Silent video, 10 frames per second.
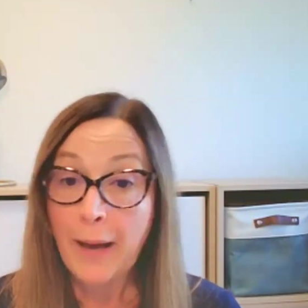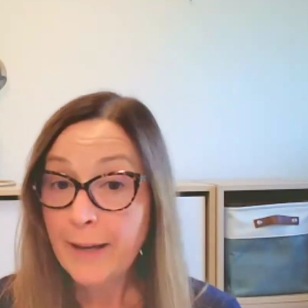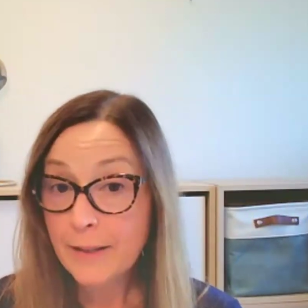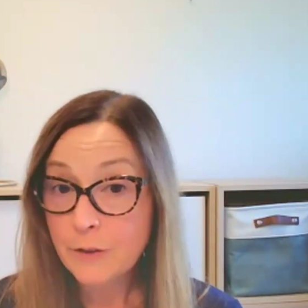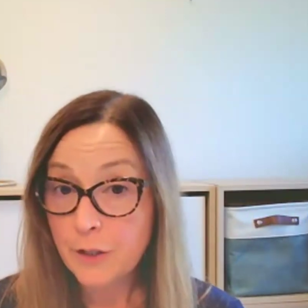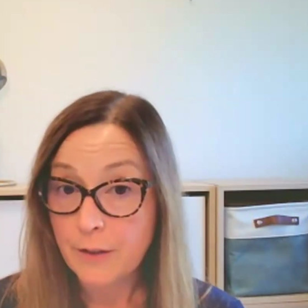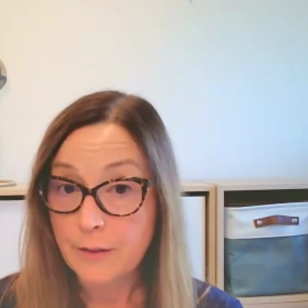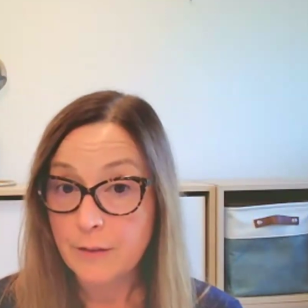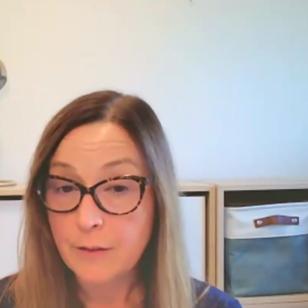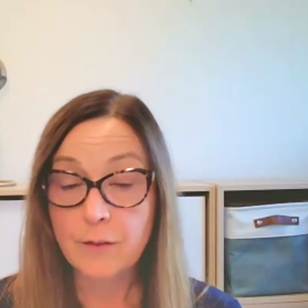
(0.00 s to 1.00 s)

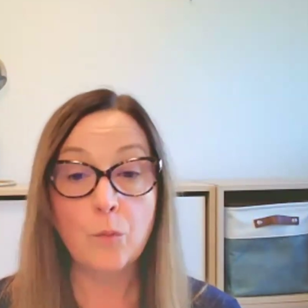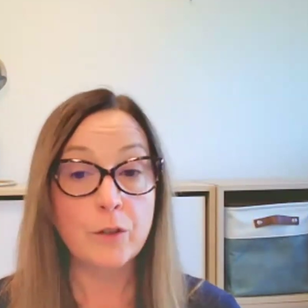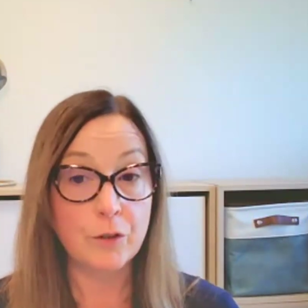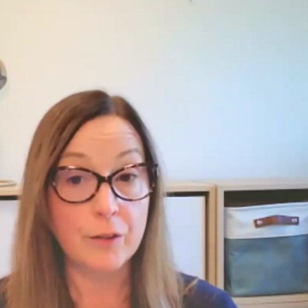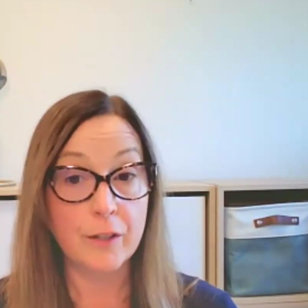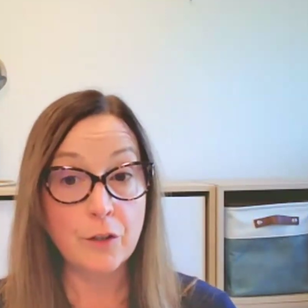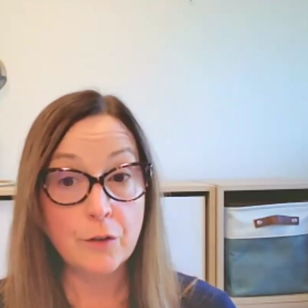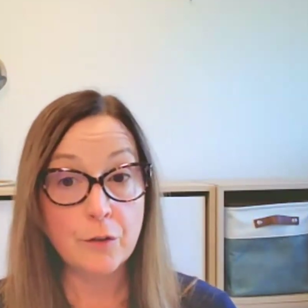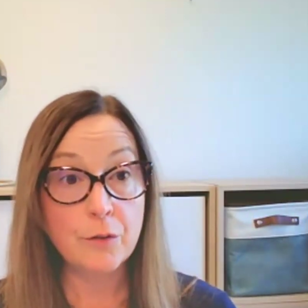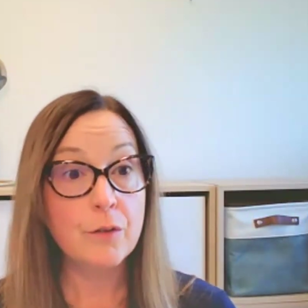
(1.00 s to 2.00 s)
Packages, which you can
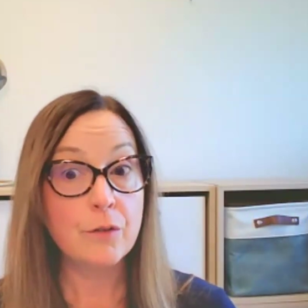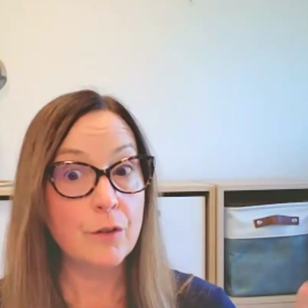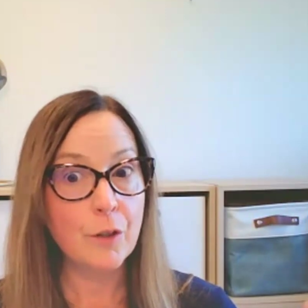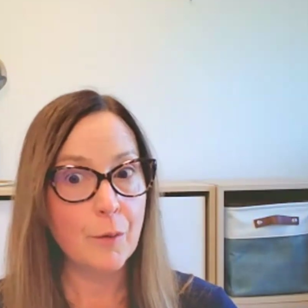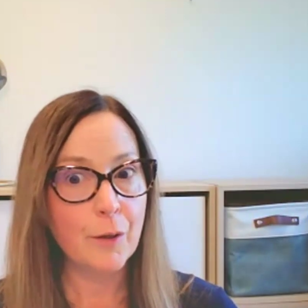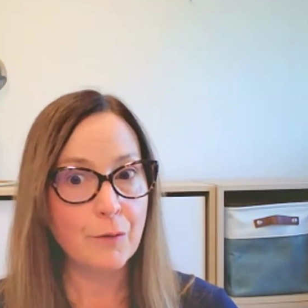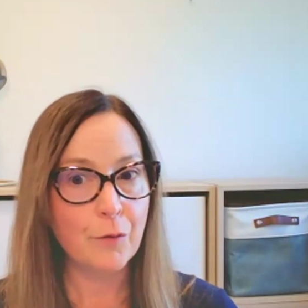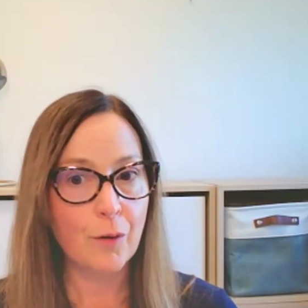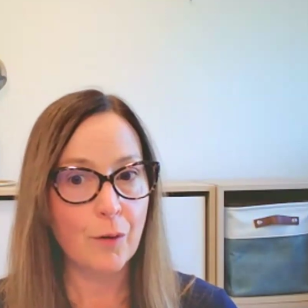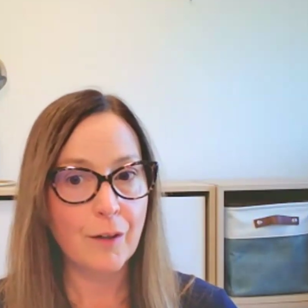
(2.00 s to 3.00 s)
use Tutorbird
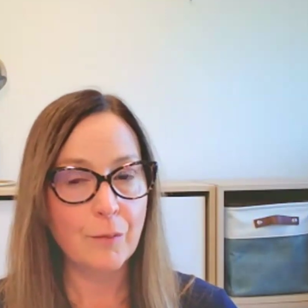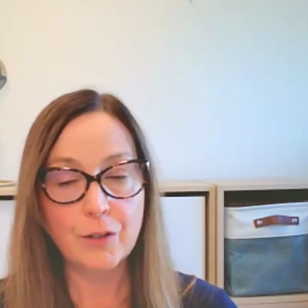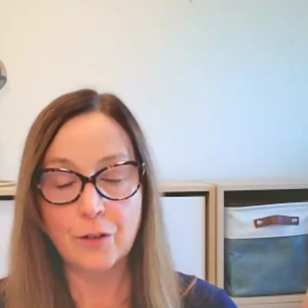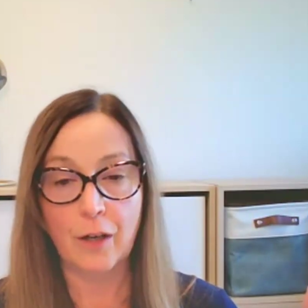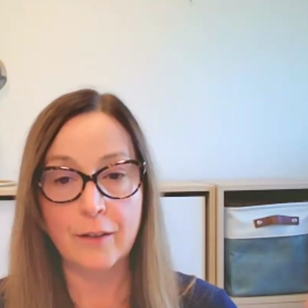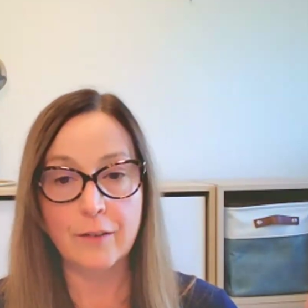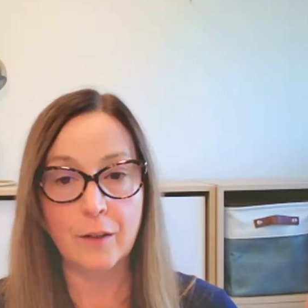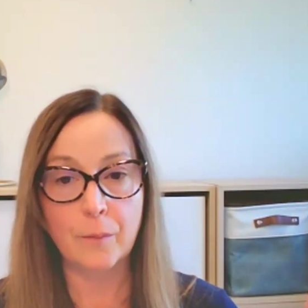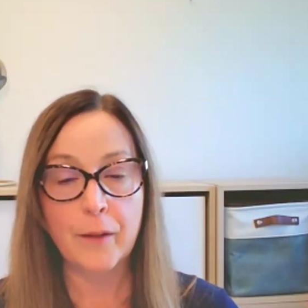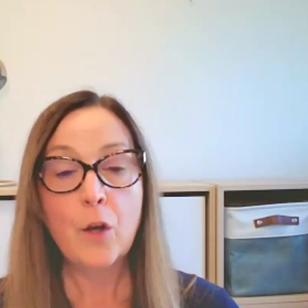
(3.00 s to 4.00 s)
for, which is
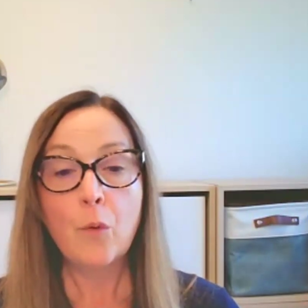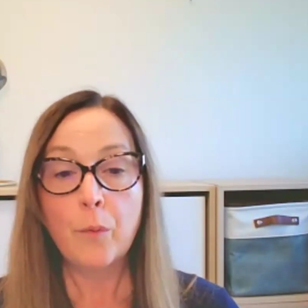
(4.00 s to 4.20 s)
awesome,